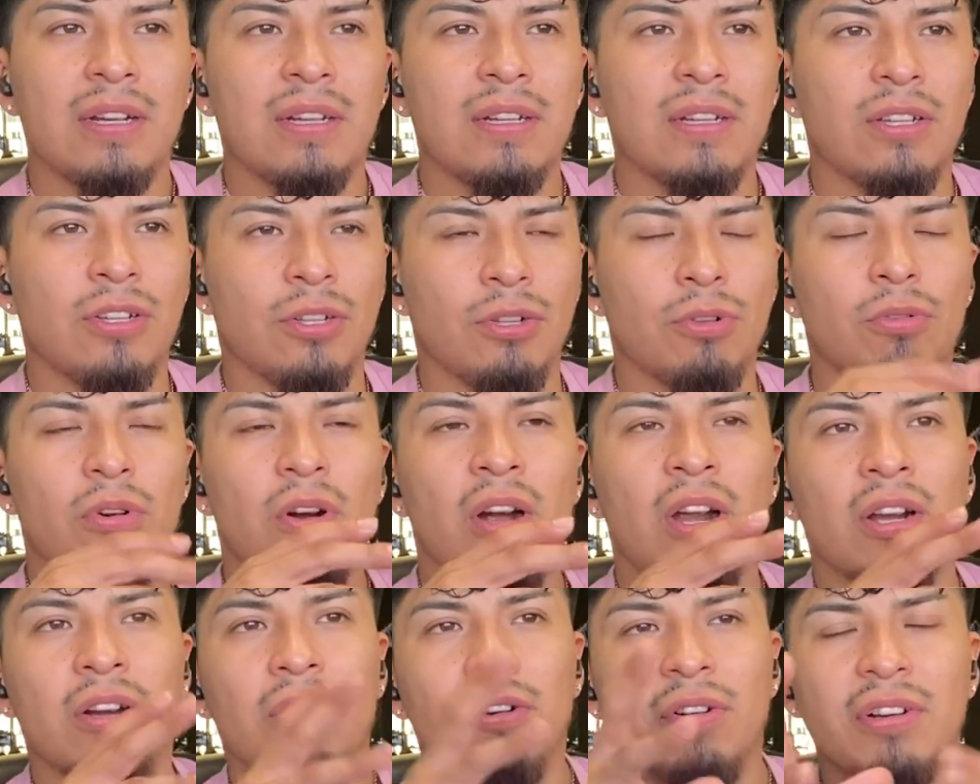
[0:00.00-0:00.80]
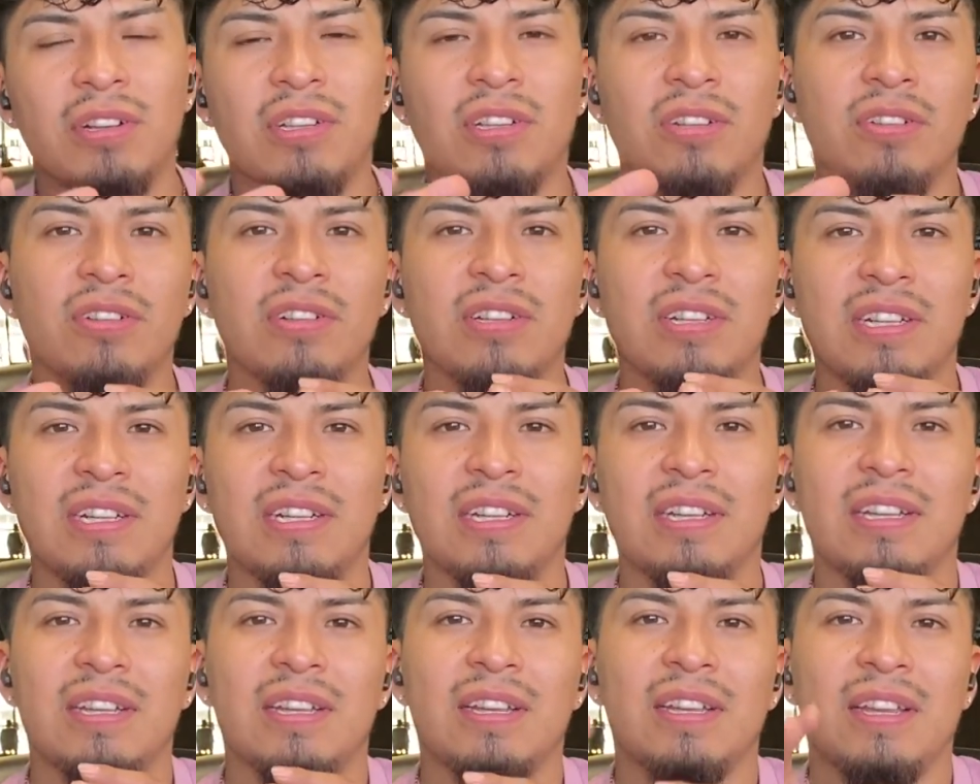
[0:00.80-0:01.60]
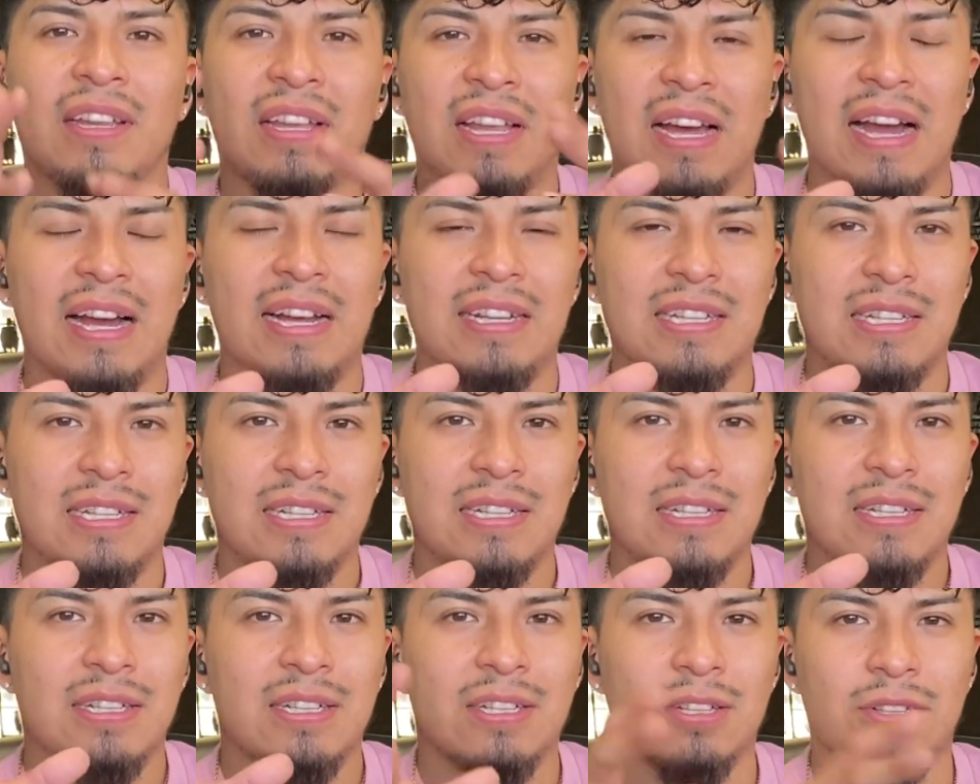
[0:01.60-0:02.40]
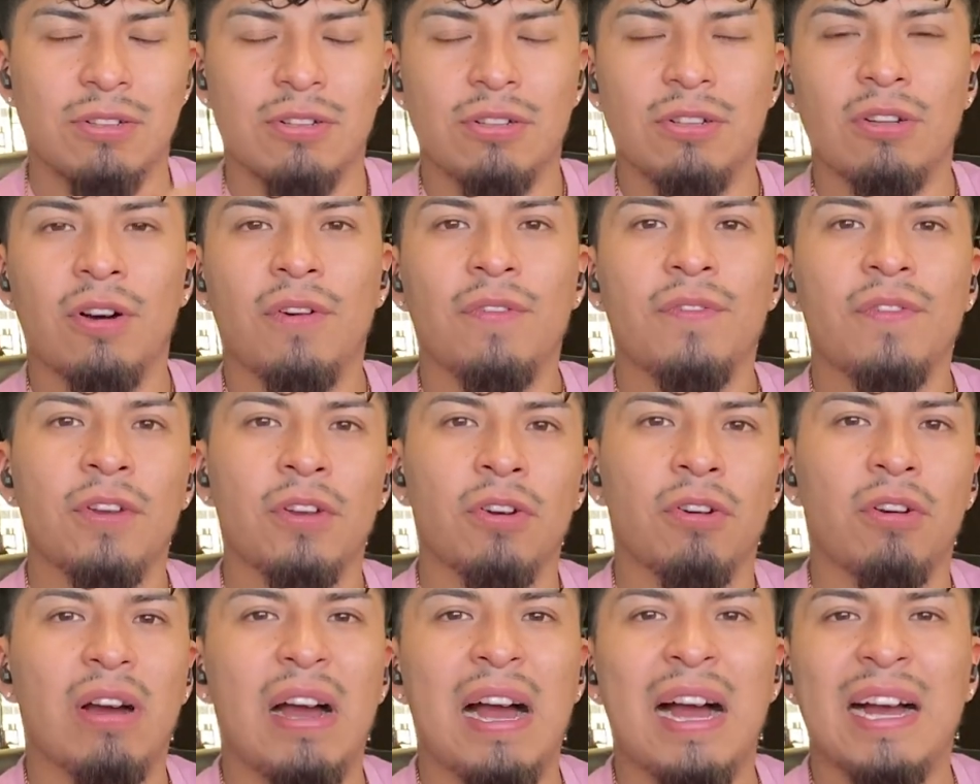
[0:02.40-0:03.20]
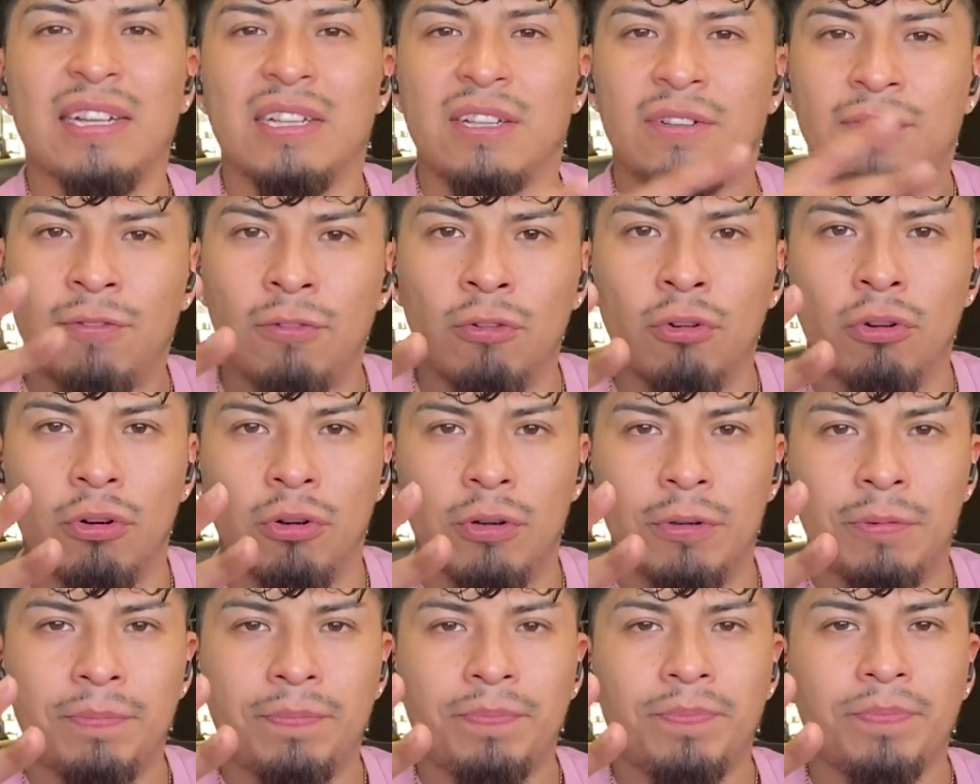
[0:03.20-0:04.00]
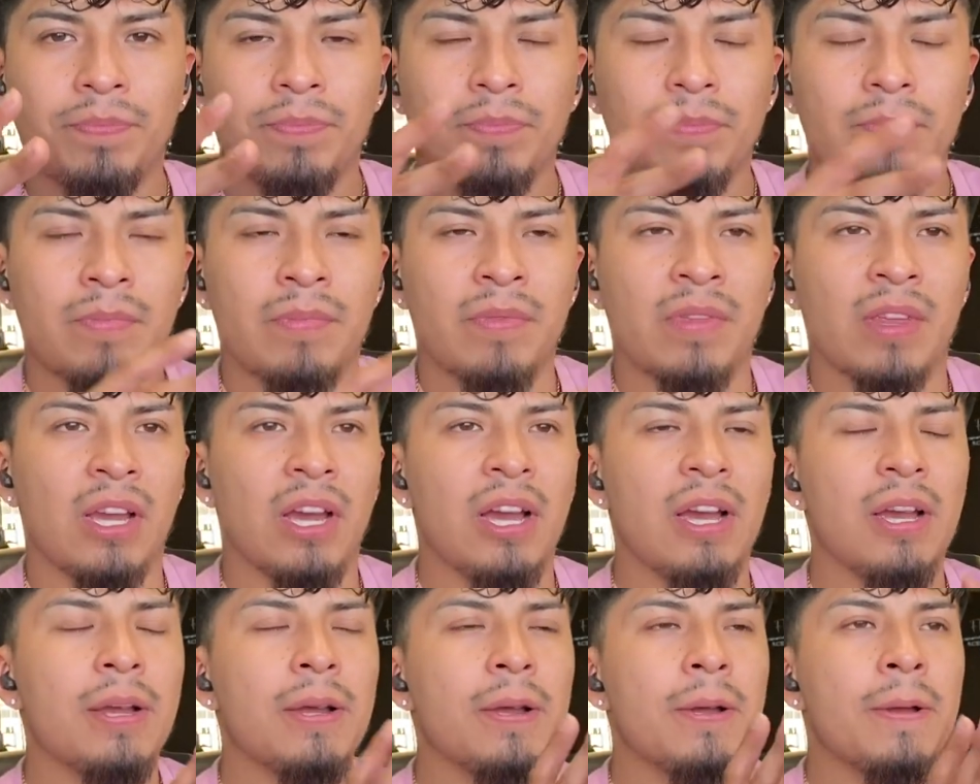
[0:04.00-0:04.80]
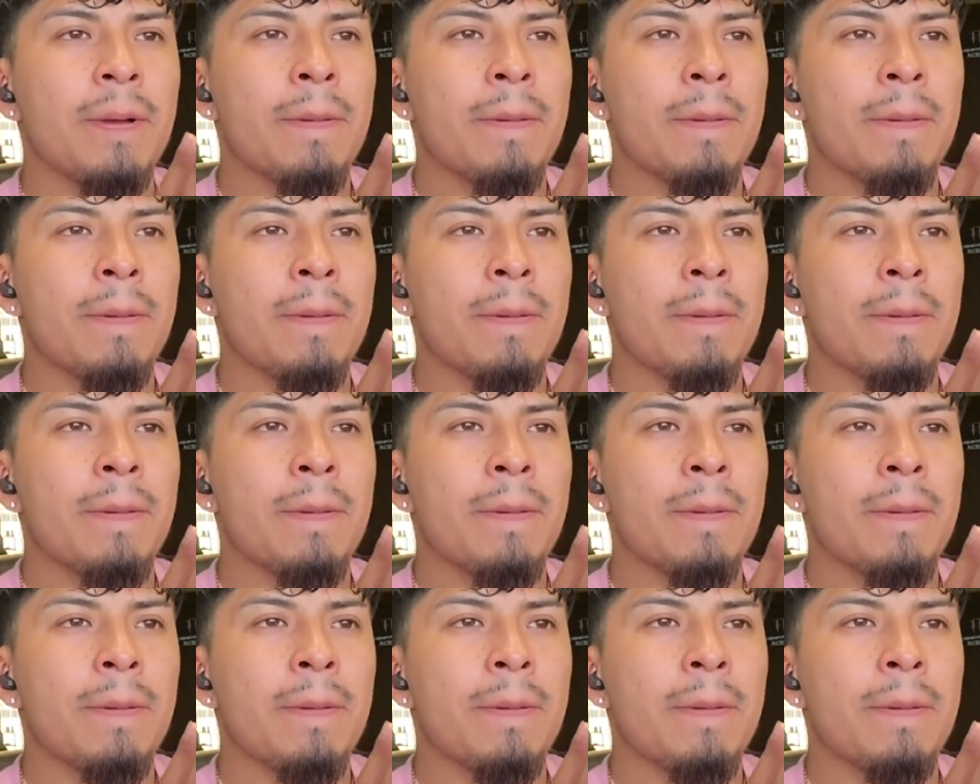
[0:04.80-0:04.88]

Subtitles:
you are going to need that so you don't feel as full. Okay?